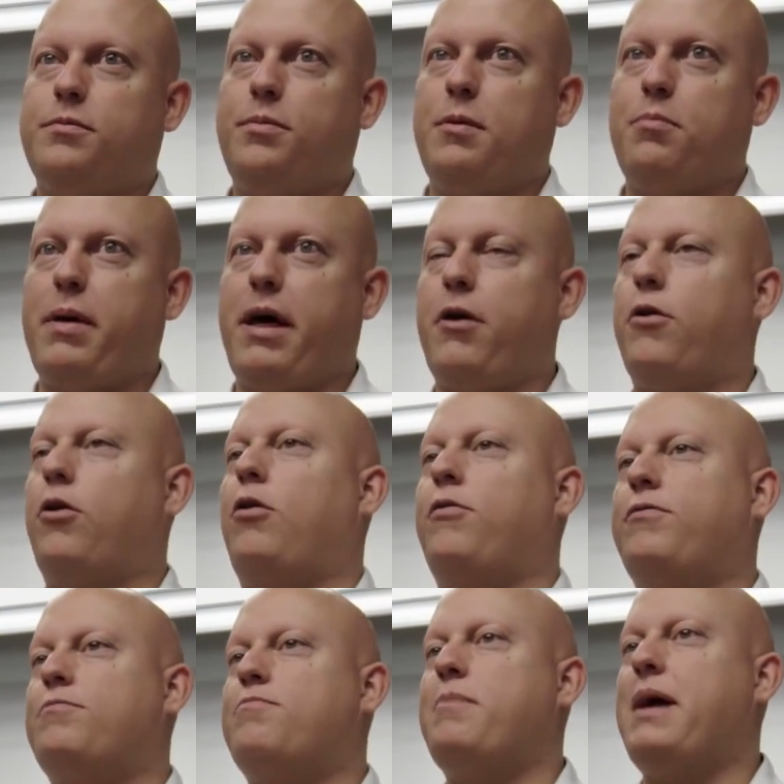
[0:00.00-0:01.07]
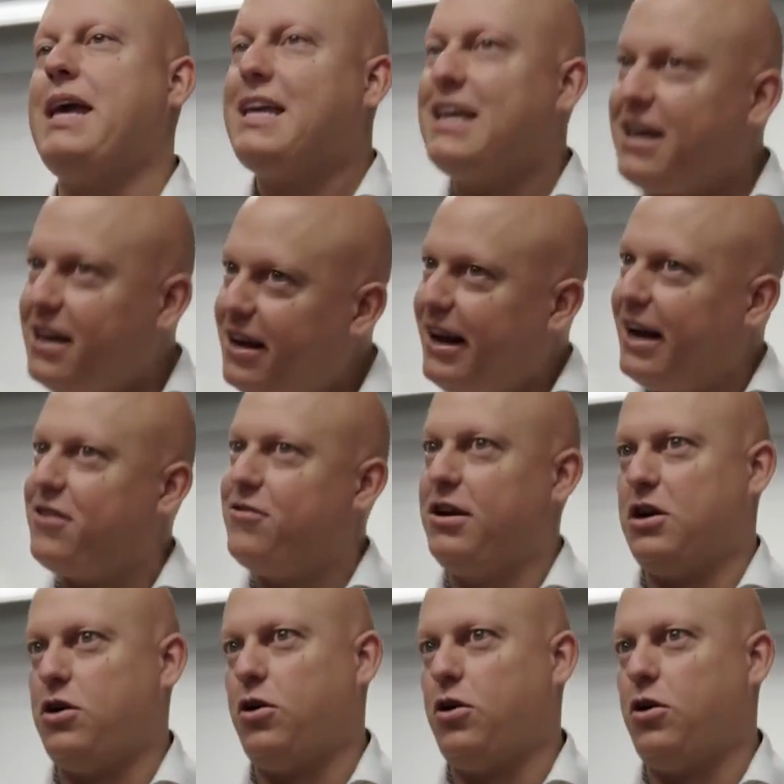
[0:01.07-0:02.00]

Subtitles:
be better off making an electric